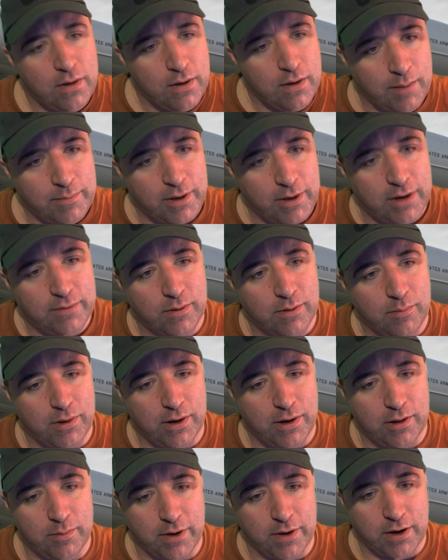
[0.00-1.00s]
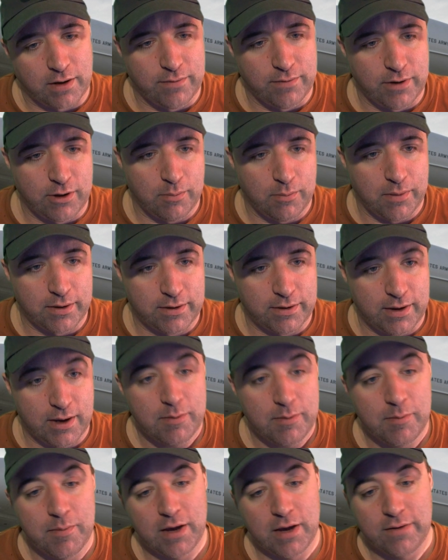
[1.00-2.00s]
I'm not even gonna bother making a video about that I'm
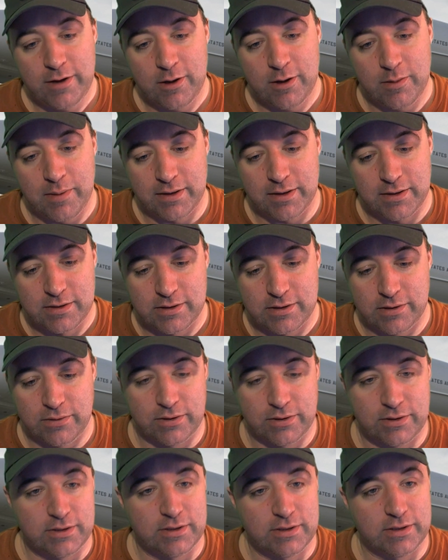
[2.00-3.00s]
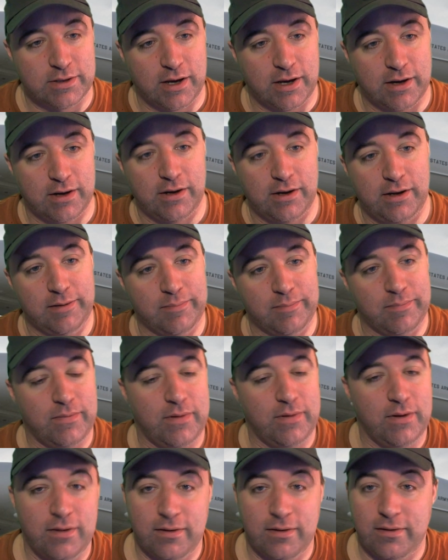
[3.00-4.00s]
gonna make a video about this though because this is kind of neat
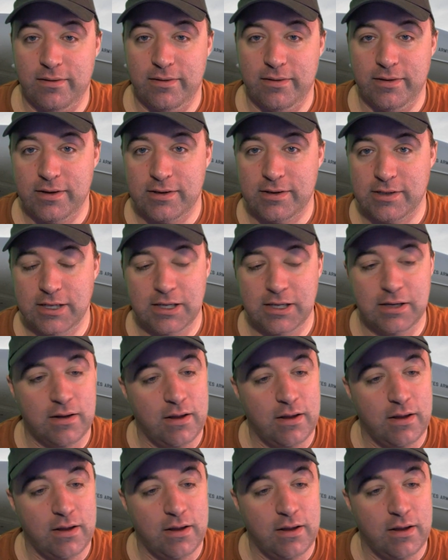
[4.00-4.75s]
isn't this neat